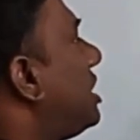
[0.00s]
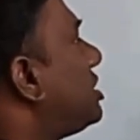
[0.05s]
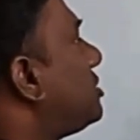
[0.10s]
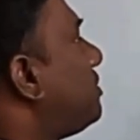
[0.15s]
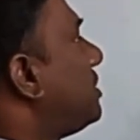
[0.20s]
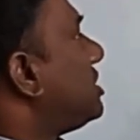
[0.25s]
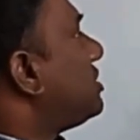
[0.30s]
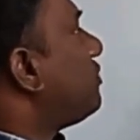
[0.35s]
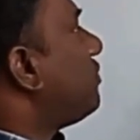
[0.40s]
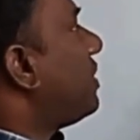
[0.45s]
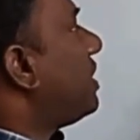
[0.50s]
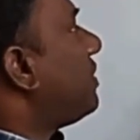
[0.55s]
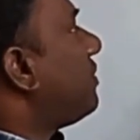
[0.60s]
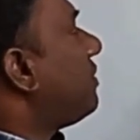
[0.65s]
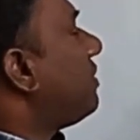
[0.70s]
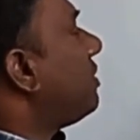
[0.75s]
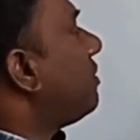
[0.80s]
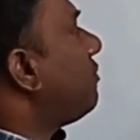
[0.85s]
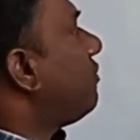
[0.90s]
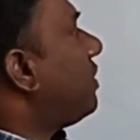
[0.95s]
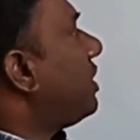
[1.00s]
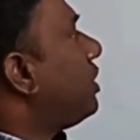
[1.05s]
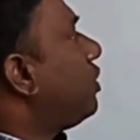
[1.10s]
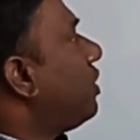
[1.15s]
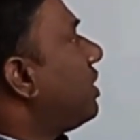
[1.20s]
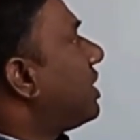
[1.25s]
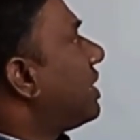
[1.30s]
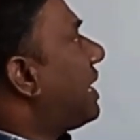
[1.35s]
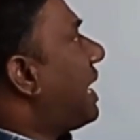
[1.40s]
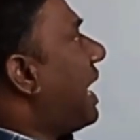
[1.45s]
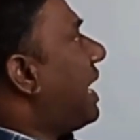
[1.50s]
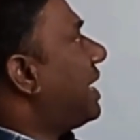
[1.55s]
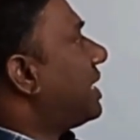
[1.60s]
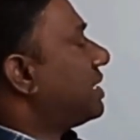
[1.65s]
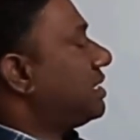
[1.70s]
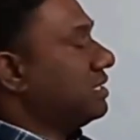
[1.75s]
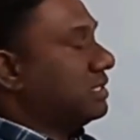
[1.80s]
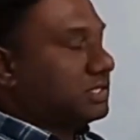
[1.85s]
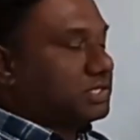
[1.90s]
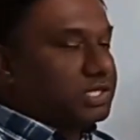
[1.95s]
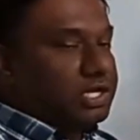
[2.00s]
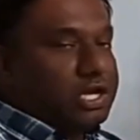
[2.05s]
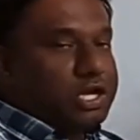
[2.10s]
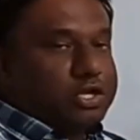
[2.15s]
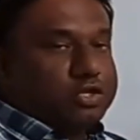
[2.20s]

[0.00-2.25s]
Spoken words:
specifier for your characters.